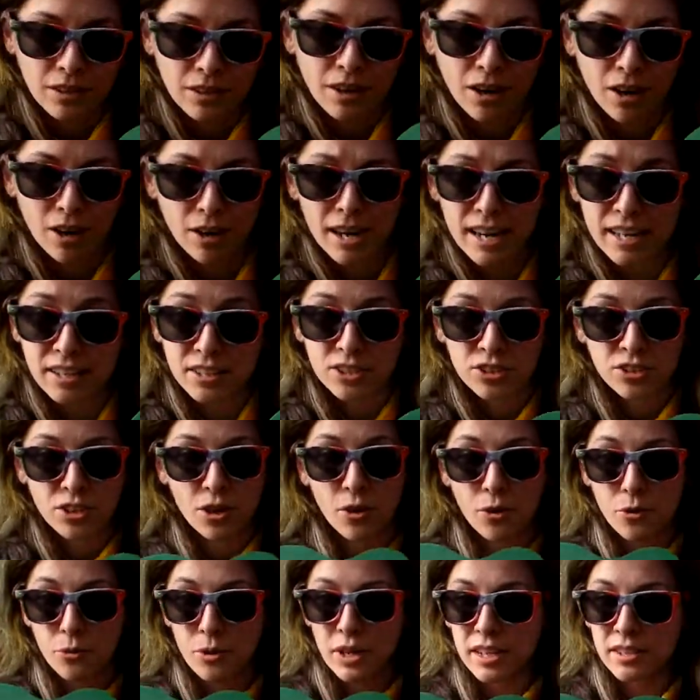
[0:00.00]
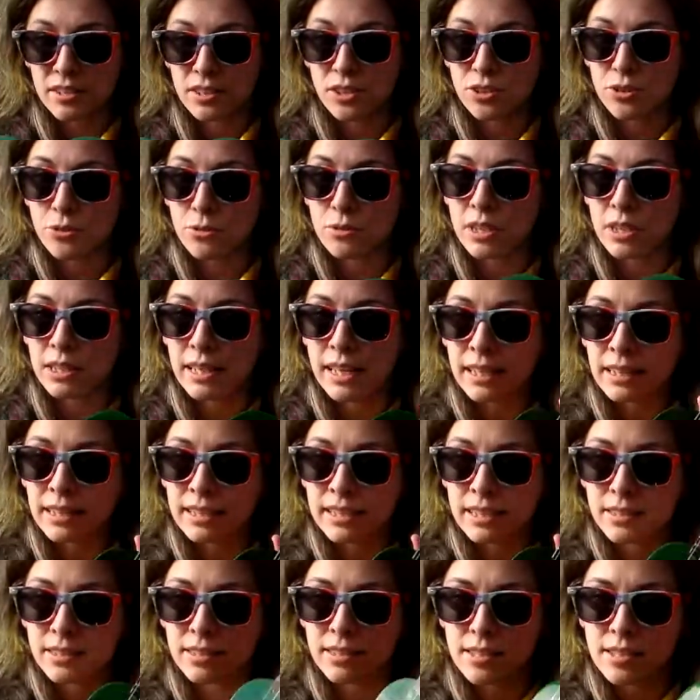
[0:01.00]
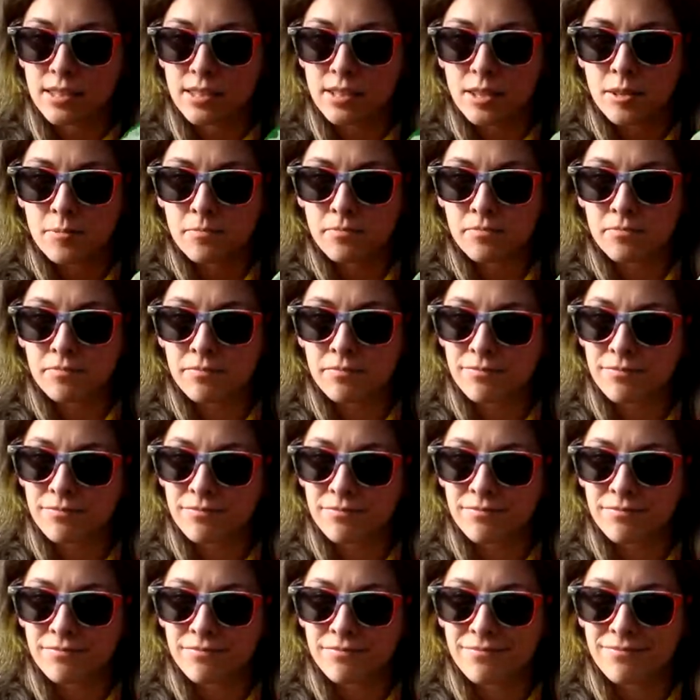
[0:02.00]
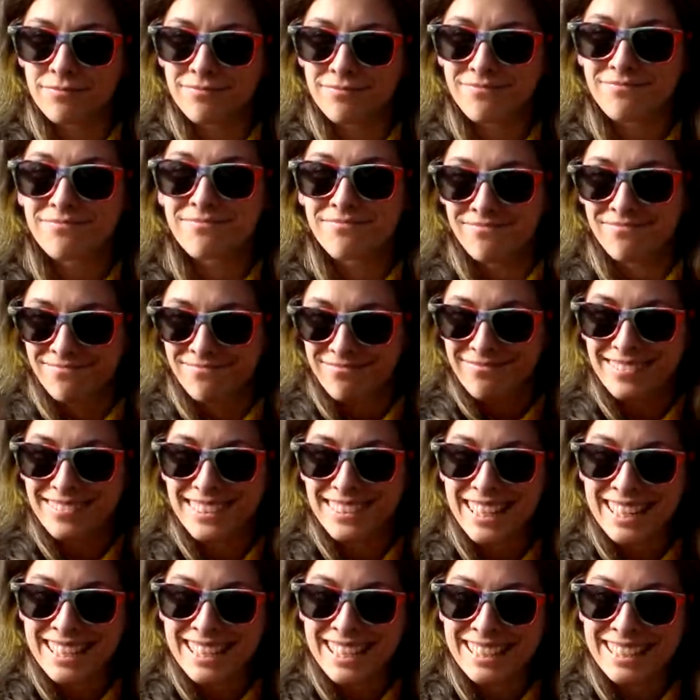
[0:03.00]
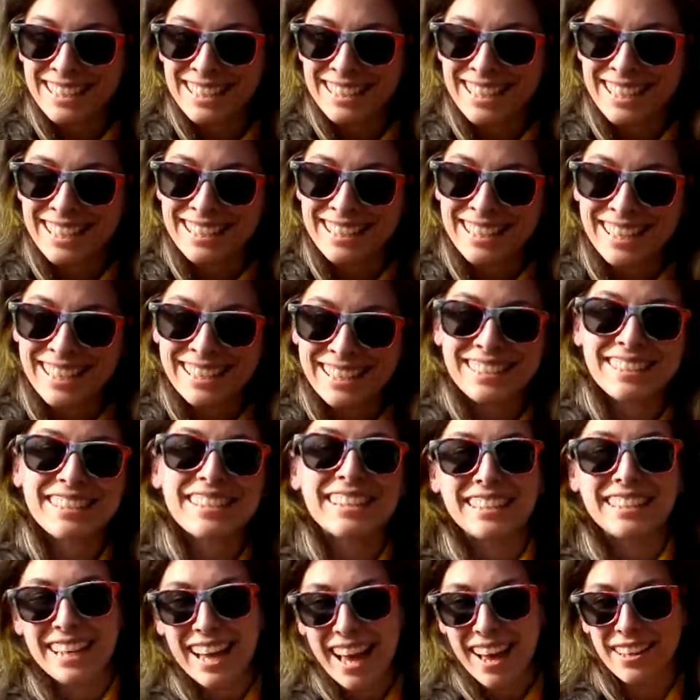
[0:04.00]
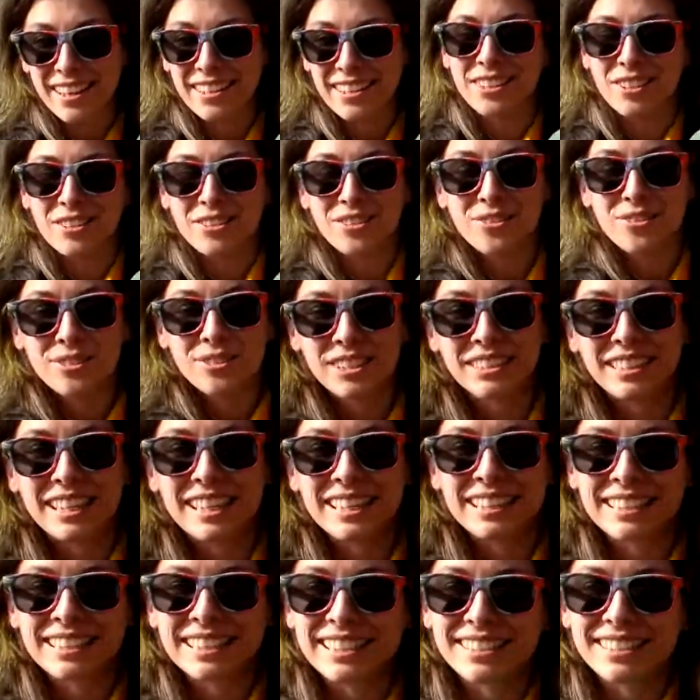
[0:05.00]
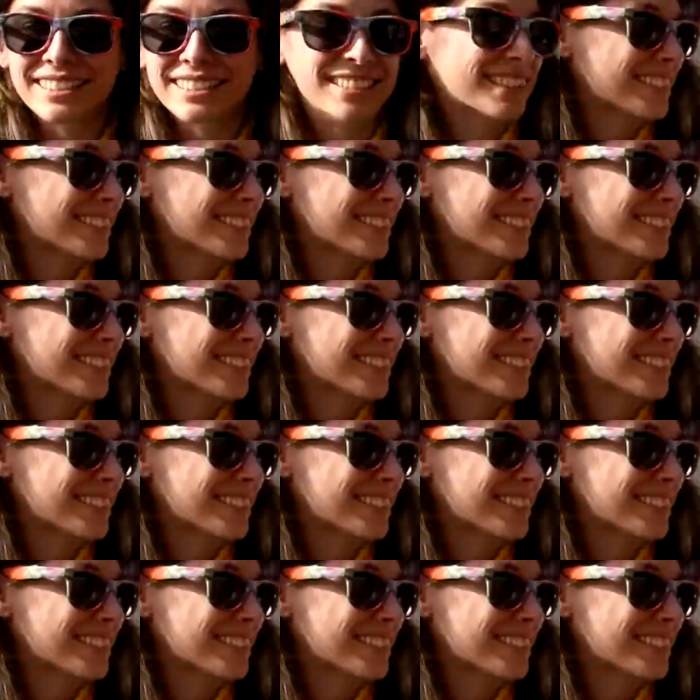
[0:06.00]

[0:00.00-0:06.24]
All right, so is a ukulele a system? Ding, ding, ding, ding, ding. Yes, a ukulele is a